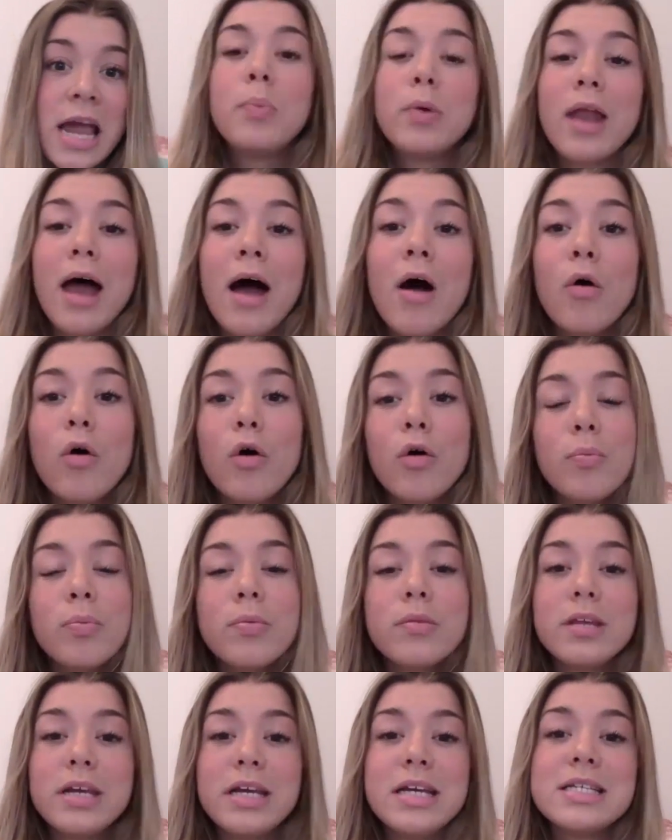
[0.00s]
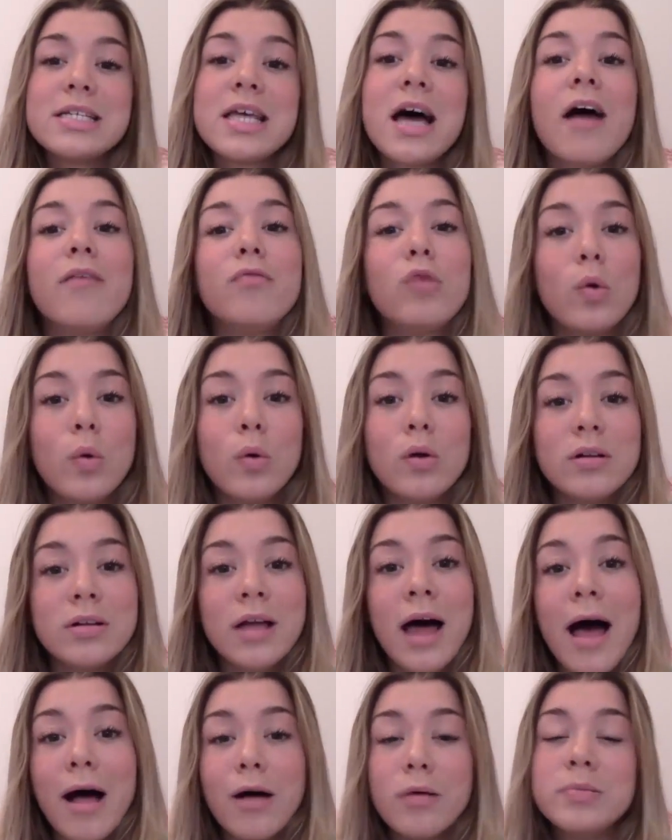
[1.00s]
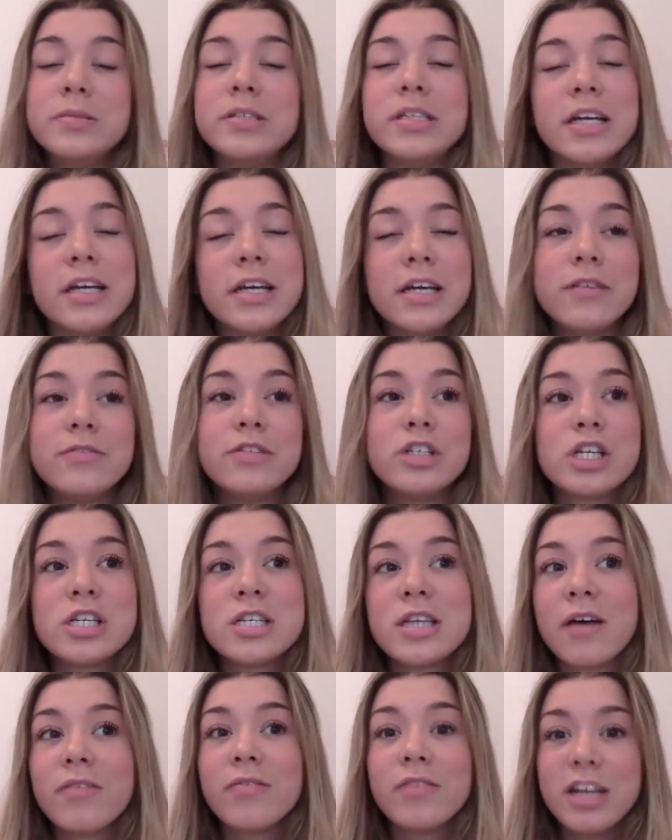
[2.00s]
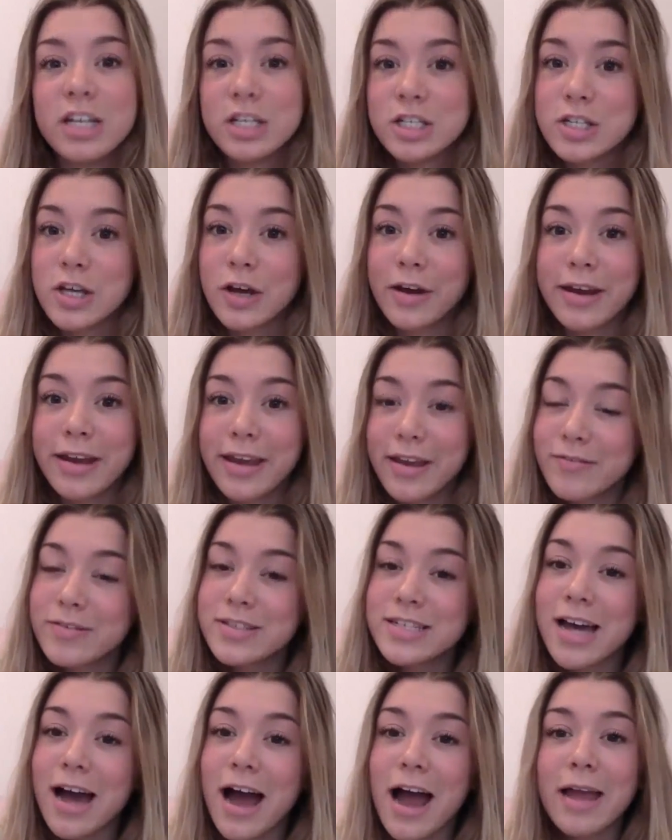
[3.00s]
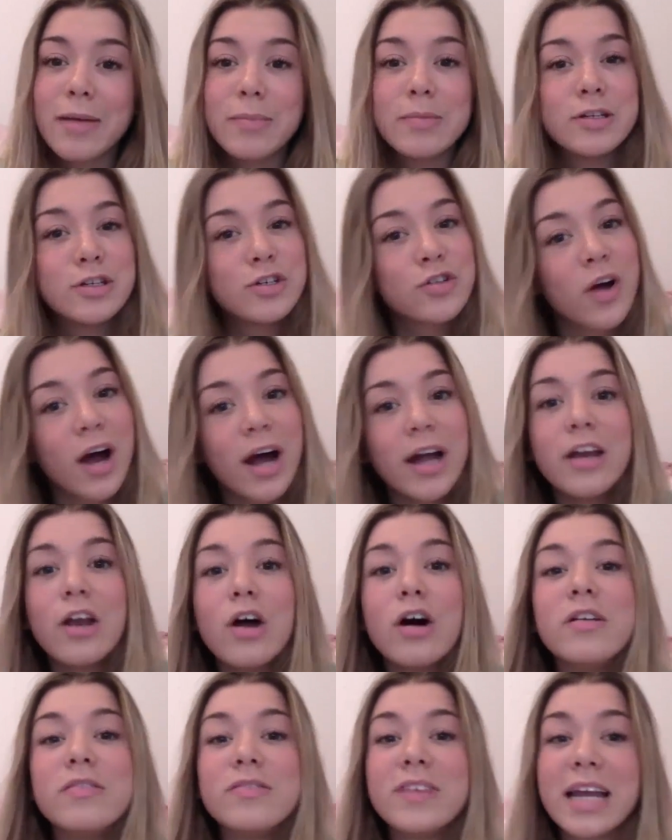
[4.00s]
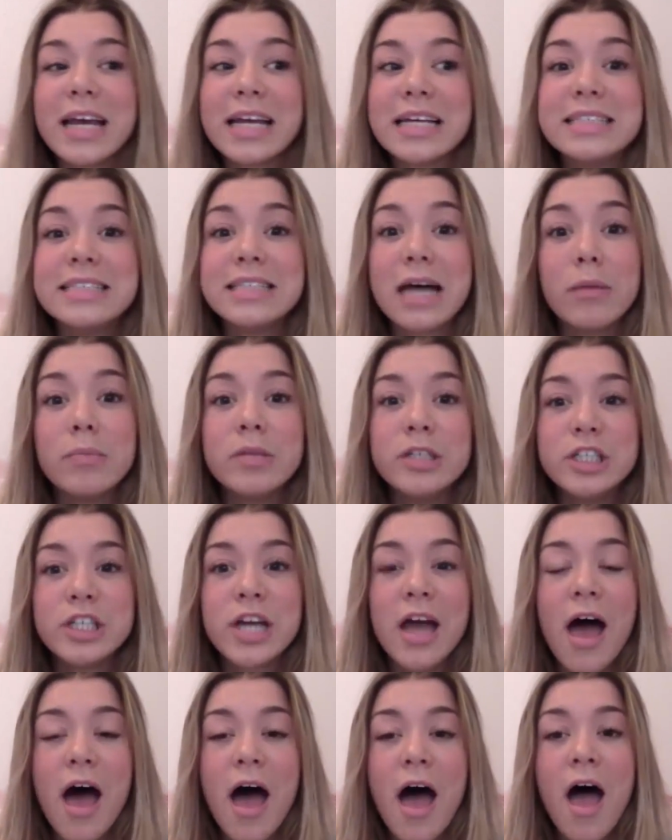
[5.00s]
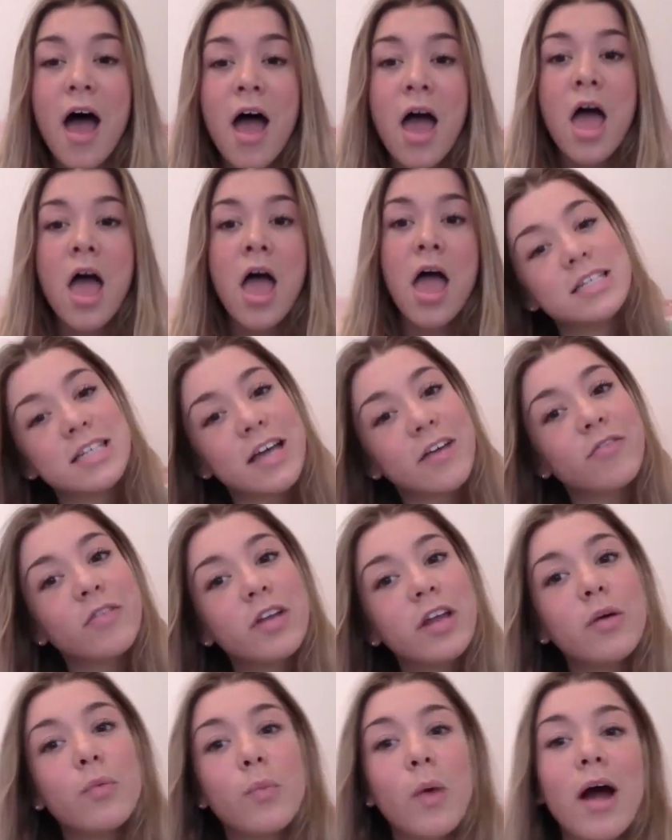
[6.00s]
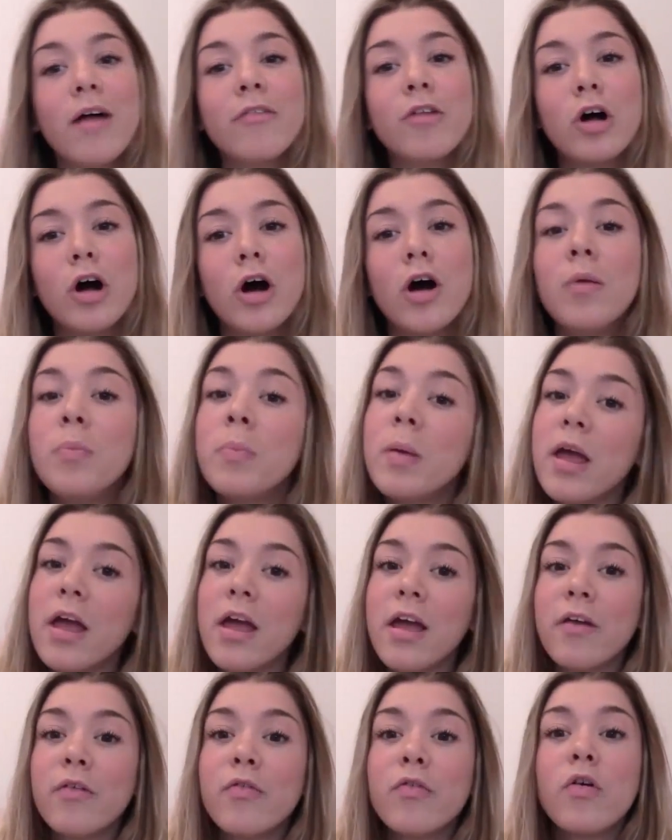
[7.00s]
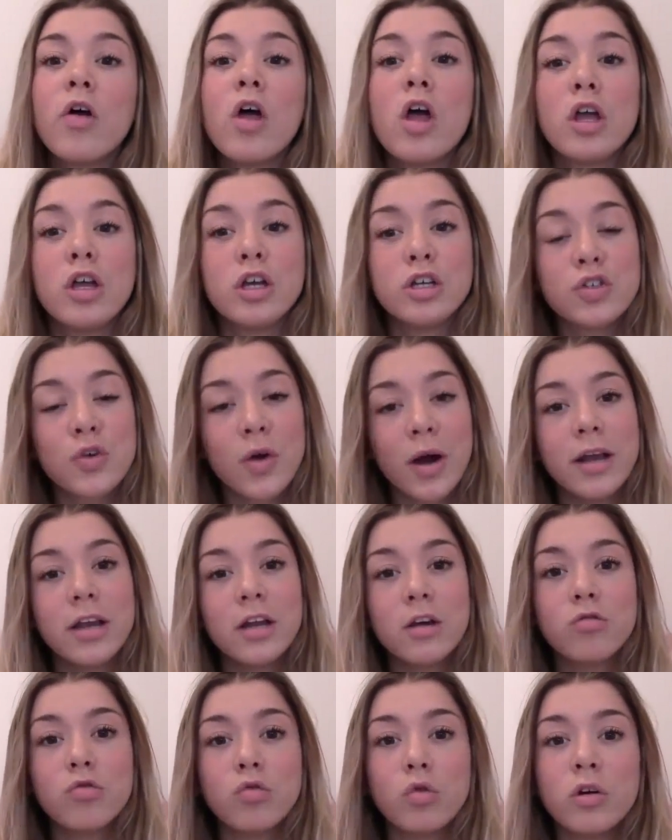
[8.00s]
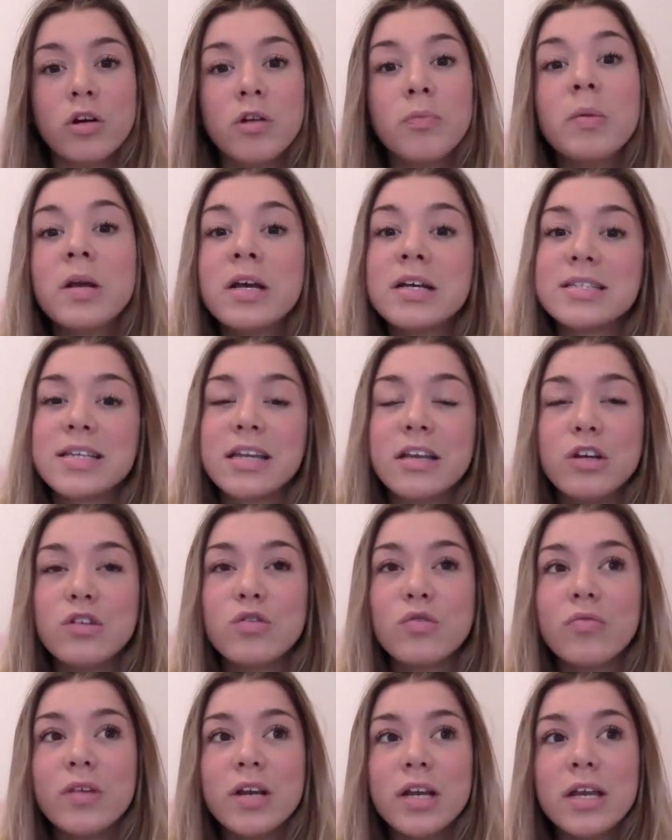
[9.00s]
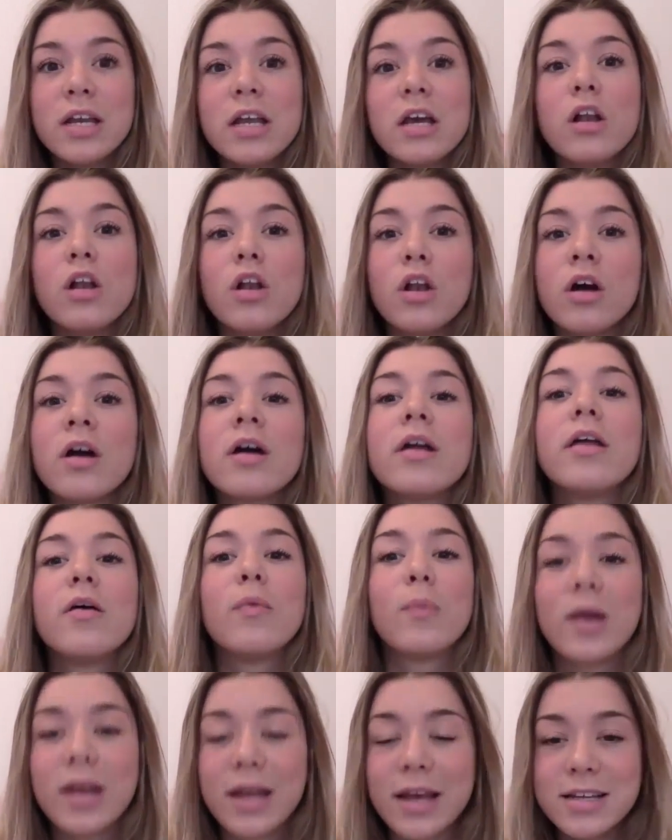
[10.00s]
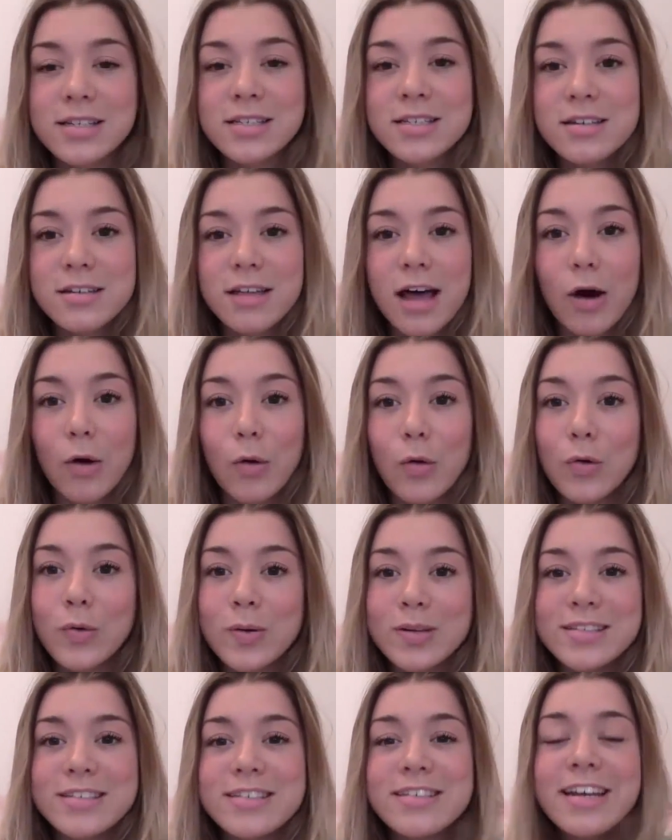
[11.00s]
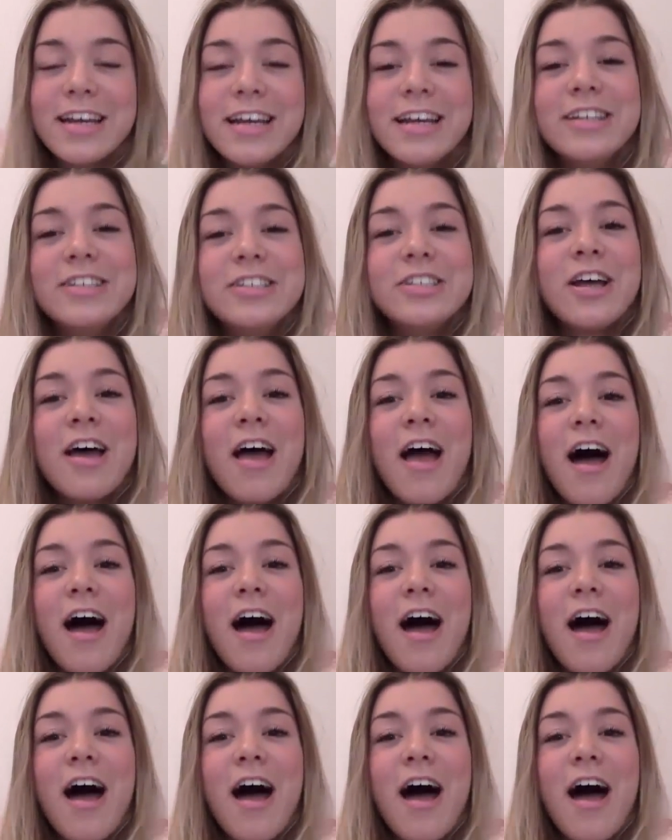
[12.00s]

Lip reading: But I hope these have all helped you. You've just definitely just got to give it time and try not to like damage your hair, and definitely wear it up if you're trying to grow it, because then you don't really need to look at it when it gets to that awkward stage.